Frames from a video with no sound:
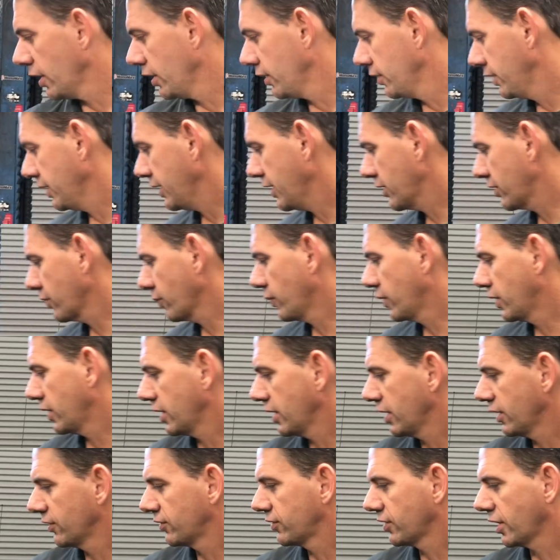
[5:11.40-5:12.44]
The other one
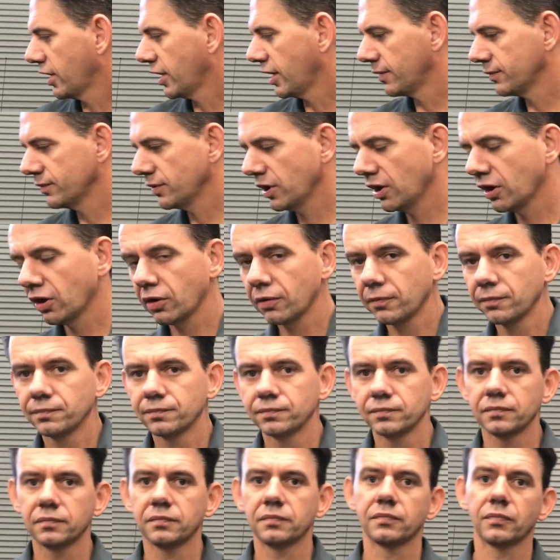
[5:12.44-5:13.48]
is, you know,
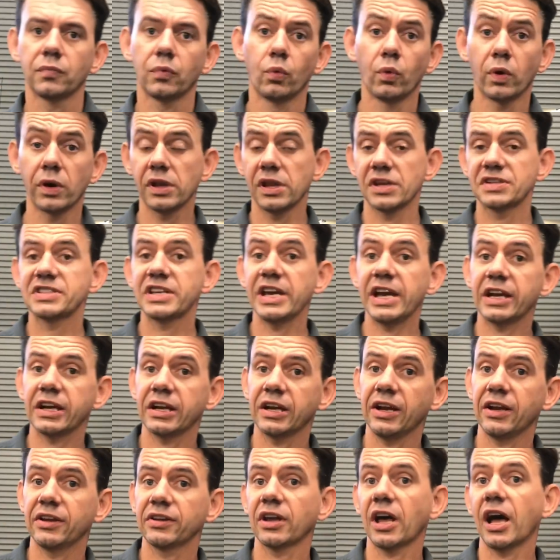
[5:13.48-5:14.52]
one of the
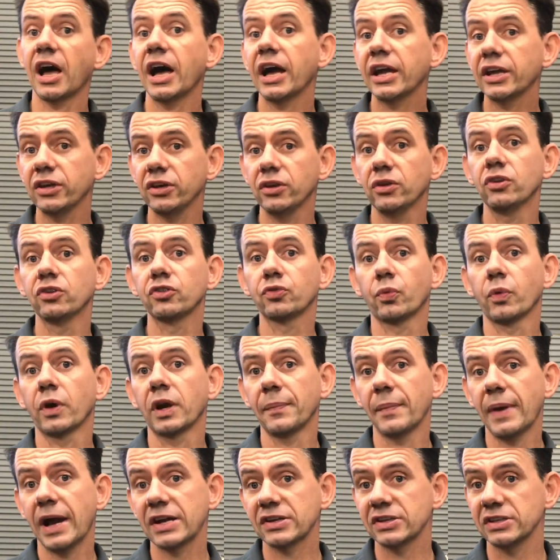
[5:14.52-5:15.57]
techniques I use when
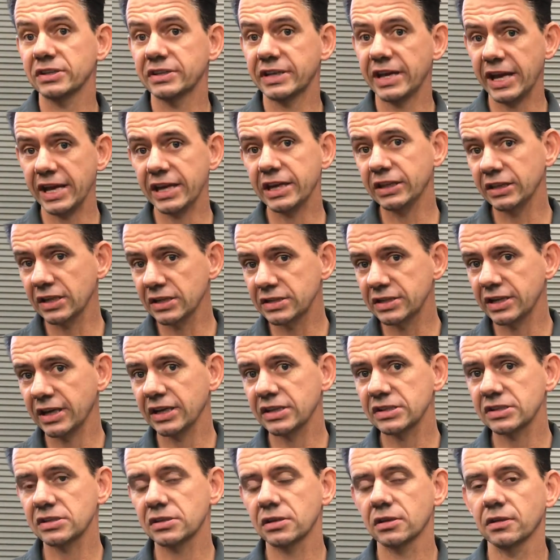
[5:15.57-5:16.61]
I'm actually taking the
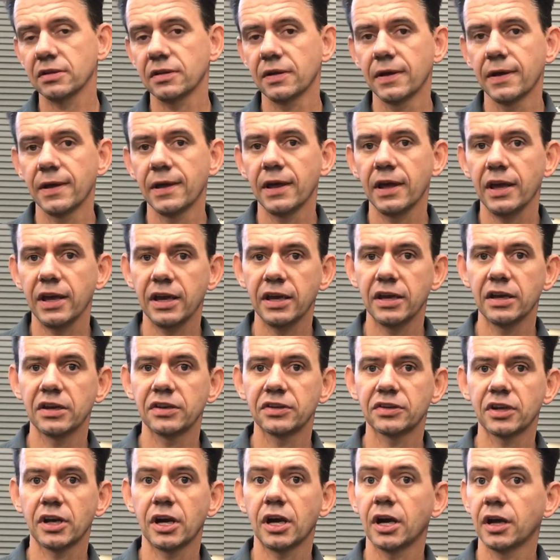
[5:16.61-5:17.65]
test
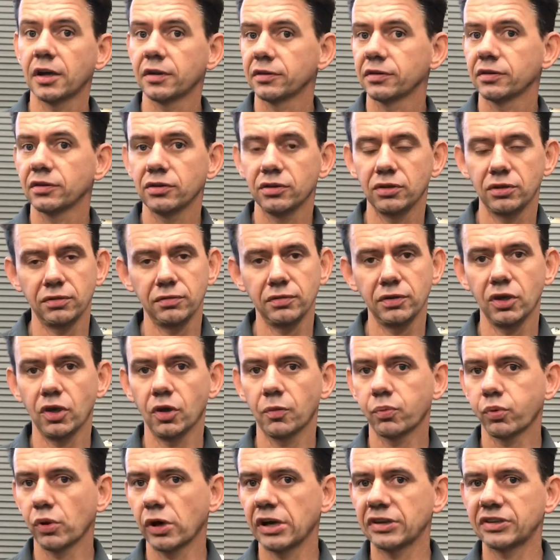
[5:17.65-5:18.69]
is, you know,
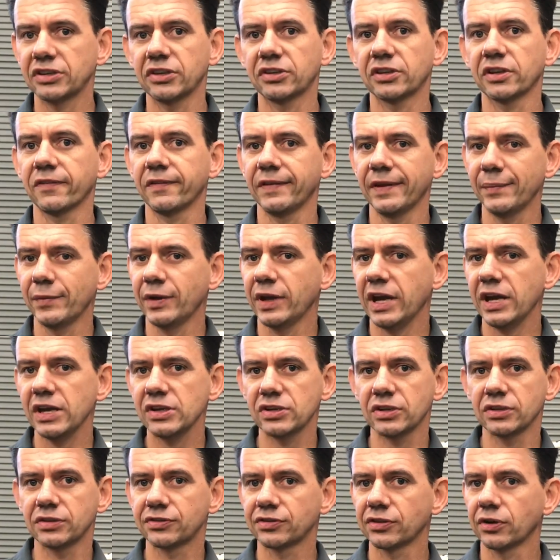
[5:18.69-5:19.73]
process of
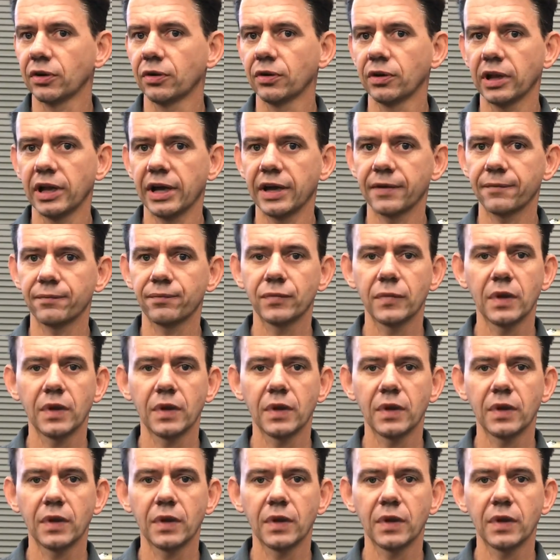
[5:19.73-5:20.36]
elimination. So like